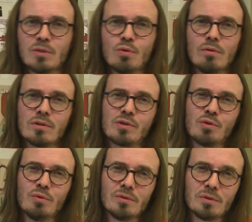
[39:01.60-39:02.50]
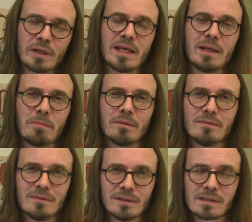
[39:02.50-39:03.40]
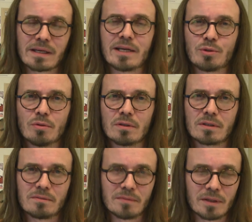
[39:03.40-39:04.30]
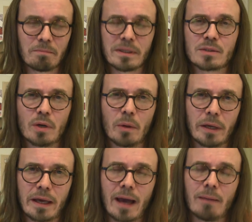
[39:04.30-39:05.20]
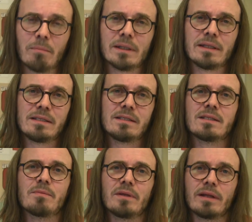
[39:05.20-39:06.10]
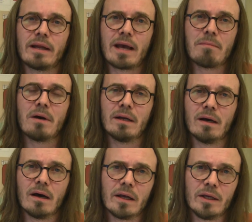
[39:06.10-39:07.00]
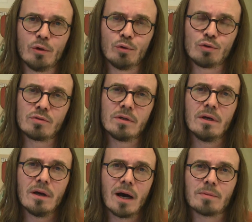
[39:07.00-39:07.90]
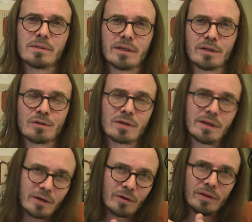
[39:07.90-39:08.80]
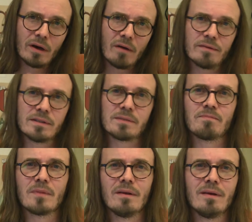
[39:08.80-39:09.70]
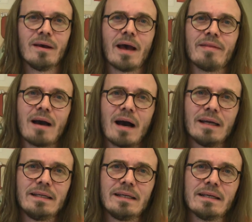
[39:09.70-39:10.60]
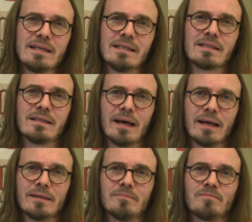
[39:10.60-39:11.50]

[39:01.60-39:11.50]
tools to keep the schedules the best way we can. But this is something that Emma and I use upstairs here in the office. And the idea is that